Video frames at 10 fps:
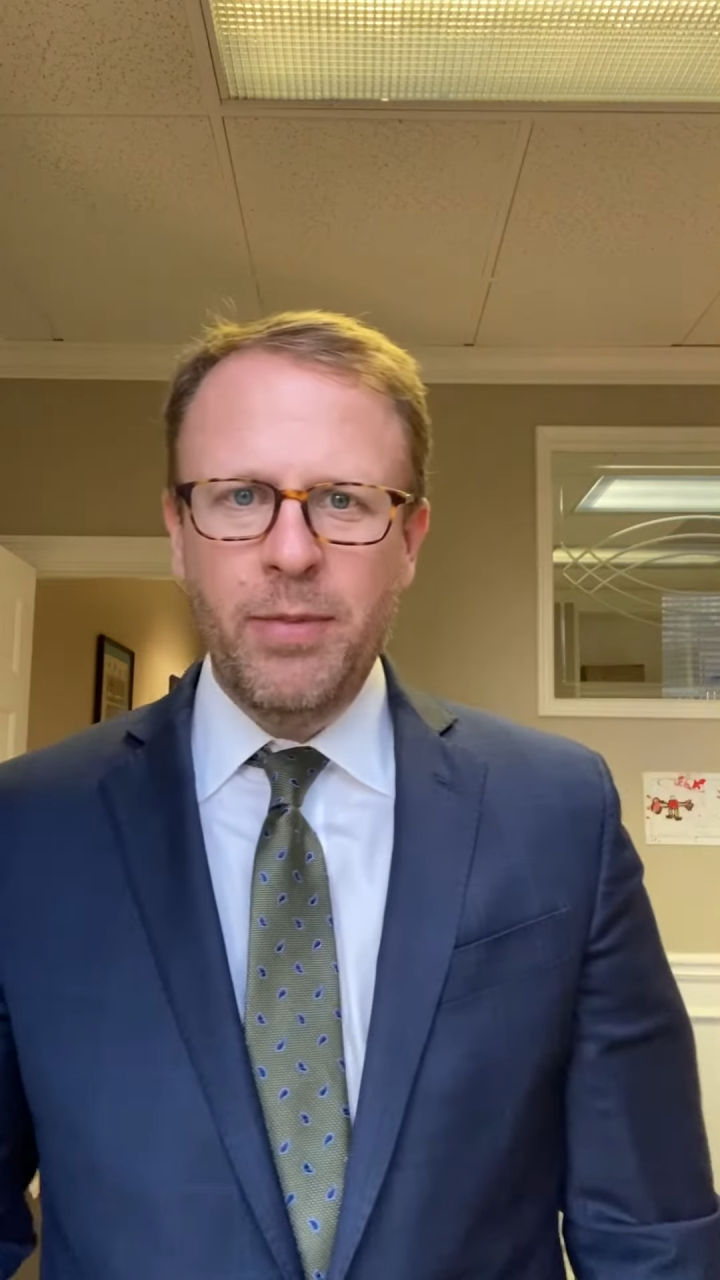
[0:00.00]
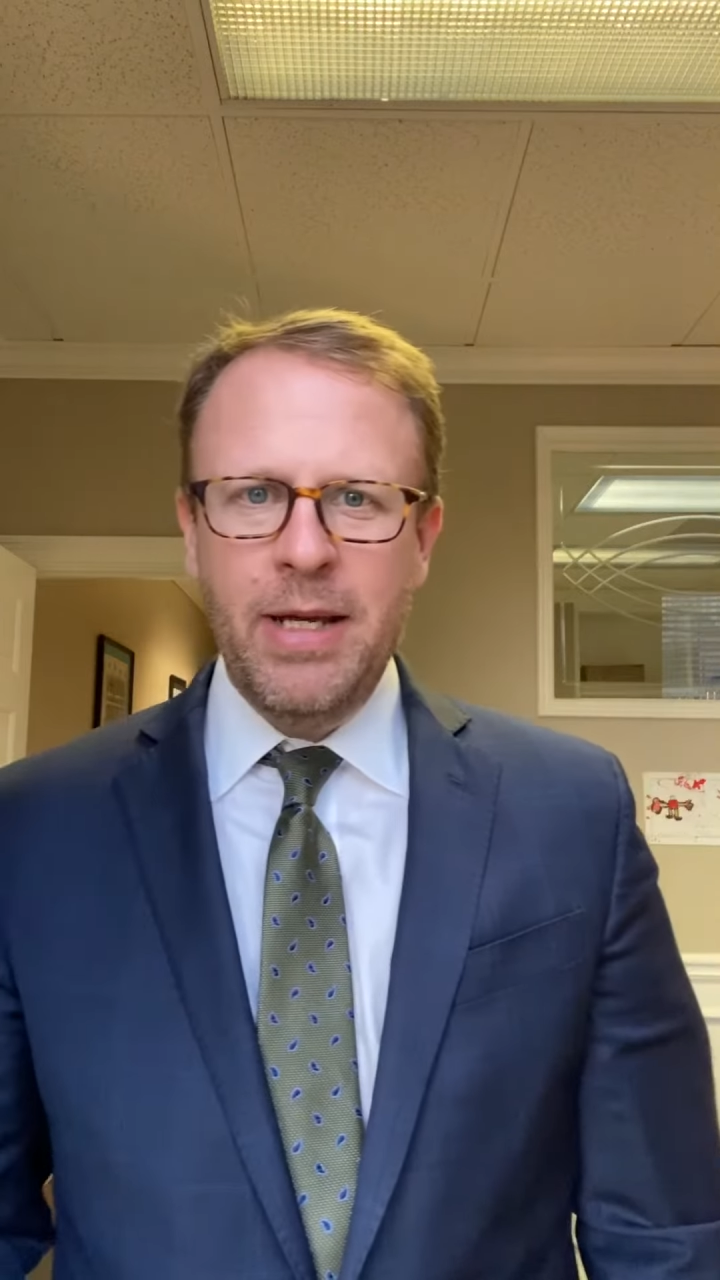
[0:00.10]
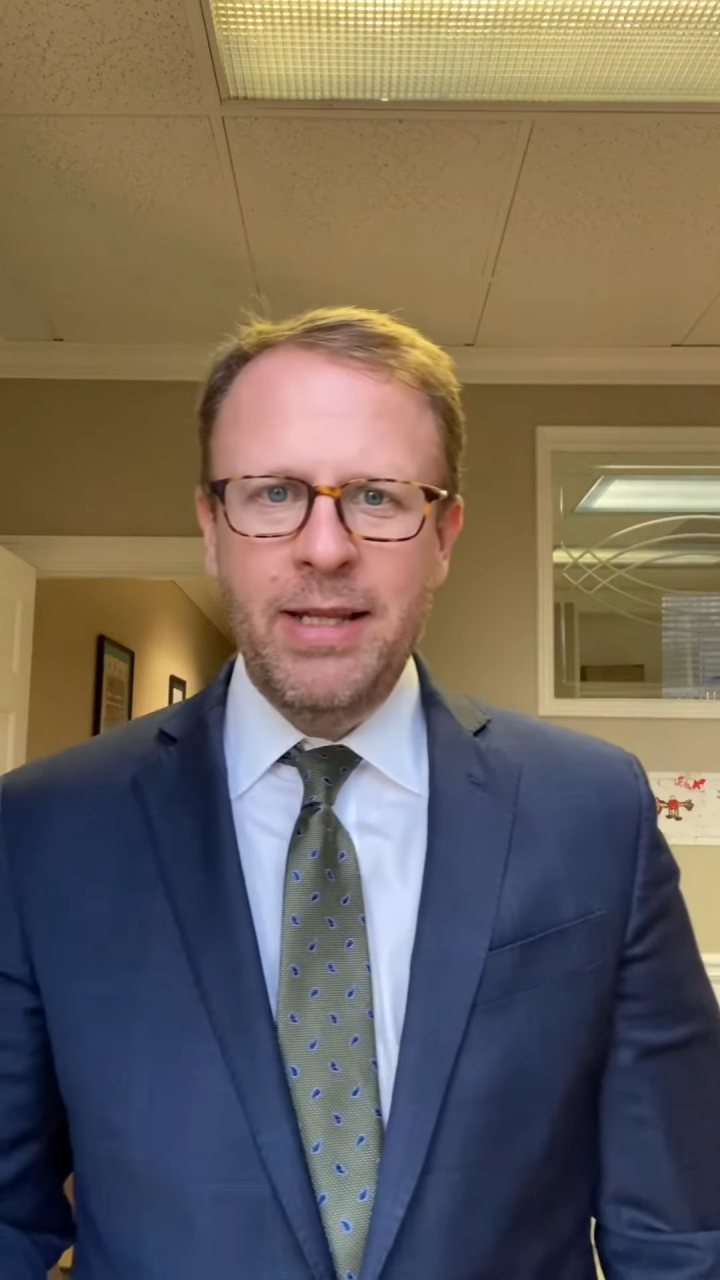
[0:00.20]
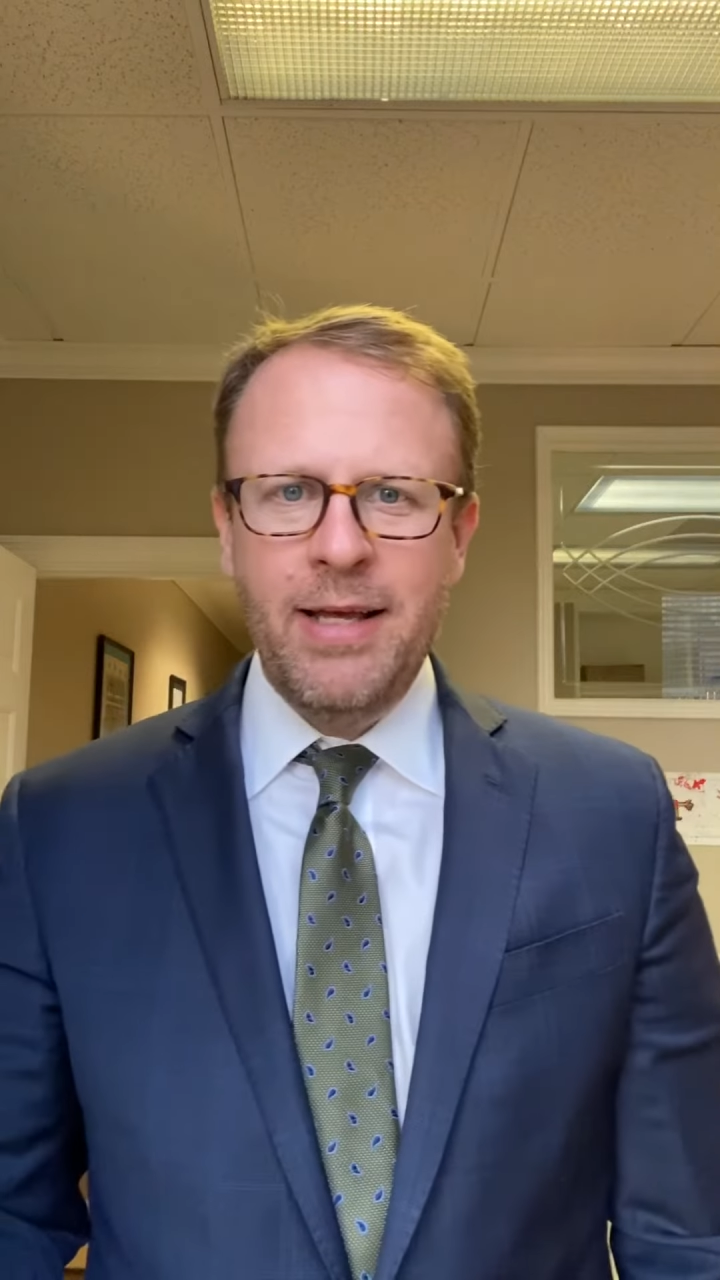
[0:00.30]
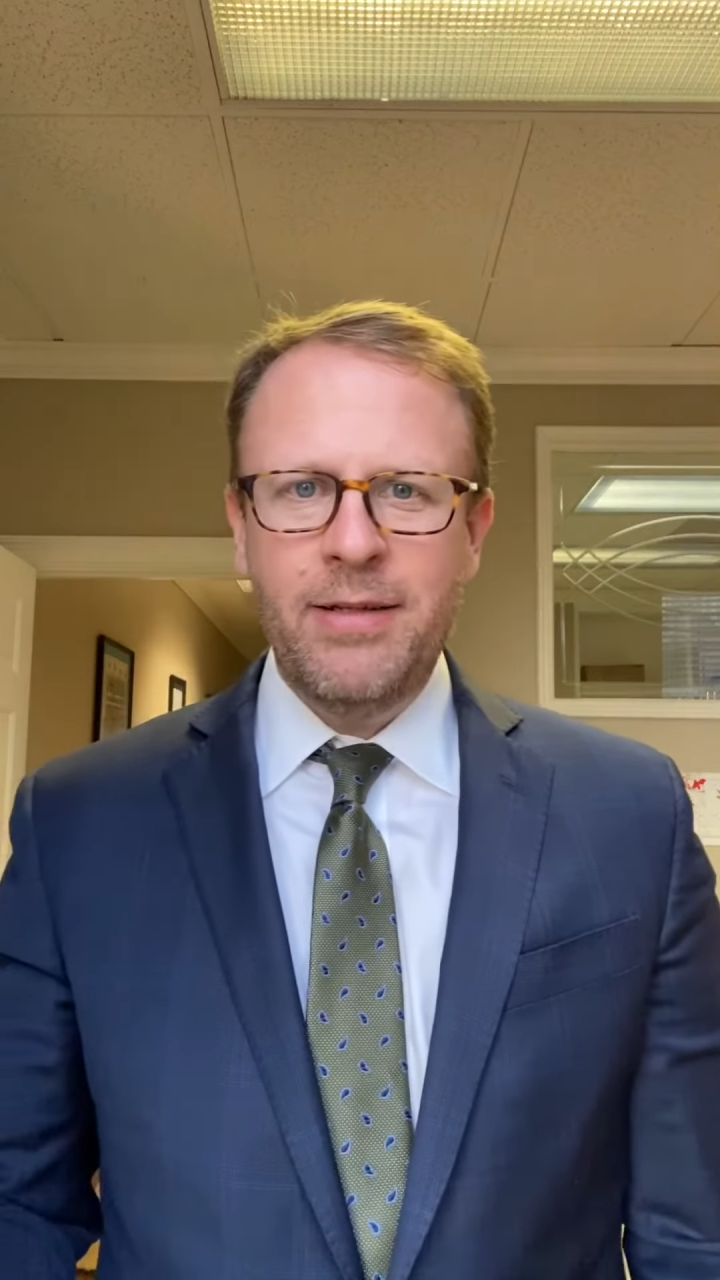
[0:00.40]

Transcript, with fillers: to be in that